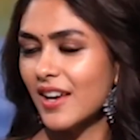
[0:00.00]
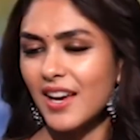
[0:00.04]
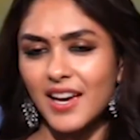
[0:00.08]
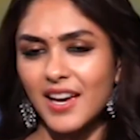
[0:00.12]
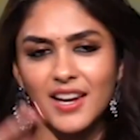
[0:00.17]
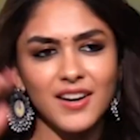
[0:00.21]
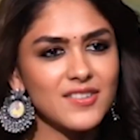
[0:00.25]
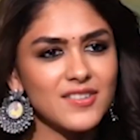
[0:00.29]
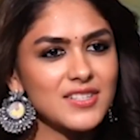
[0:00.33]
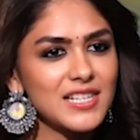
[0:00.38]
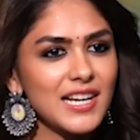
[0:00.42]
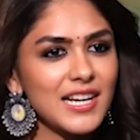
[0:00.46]

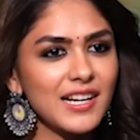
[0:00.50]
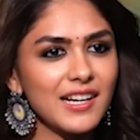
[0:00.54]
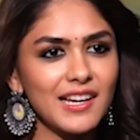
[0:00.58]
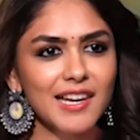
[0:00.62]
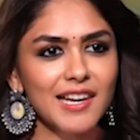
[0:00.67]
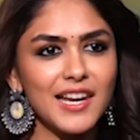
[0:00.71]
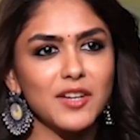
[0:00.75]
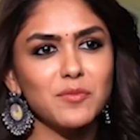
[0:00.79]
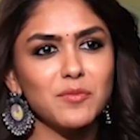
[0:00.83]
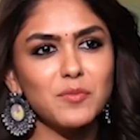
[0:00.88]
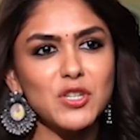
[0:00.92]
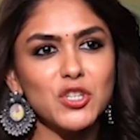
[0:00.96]
And I was like,
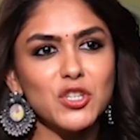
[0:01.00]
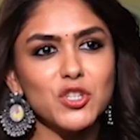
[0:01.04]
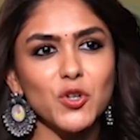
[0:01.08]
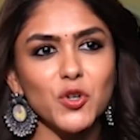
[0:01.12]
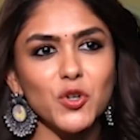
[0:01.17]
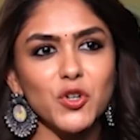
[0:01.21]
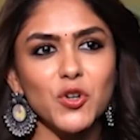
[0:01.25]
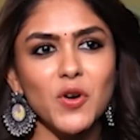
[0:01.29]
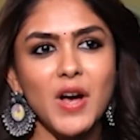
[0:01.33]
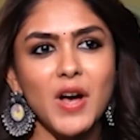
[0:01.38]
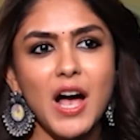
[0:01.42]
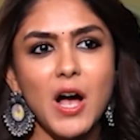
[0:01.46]
let me
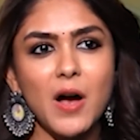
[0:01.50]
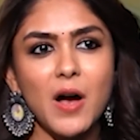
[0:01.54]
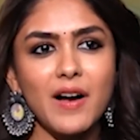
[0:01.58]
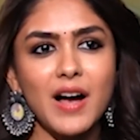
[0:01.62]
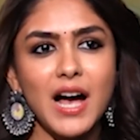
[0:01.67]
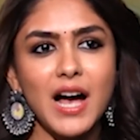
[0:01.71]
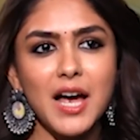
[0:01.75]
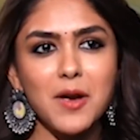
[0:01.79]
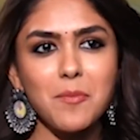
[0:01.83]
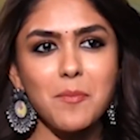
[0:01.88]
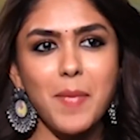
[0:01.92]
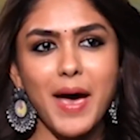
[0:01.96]
show you how
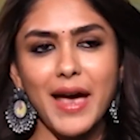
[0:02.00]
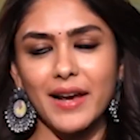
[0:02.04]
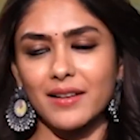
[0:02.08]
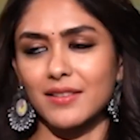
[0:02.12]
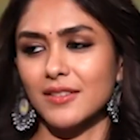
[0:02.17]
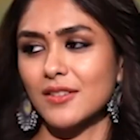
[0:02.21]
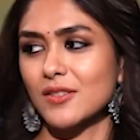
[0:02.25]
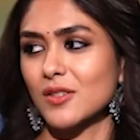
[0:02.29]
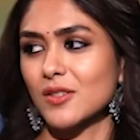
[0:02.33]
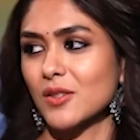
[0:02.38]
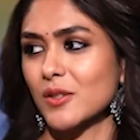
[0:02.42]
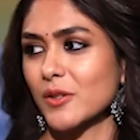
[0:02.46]
I
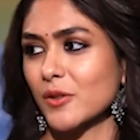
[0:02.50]
bagged this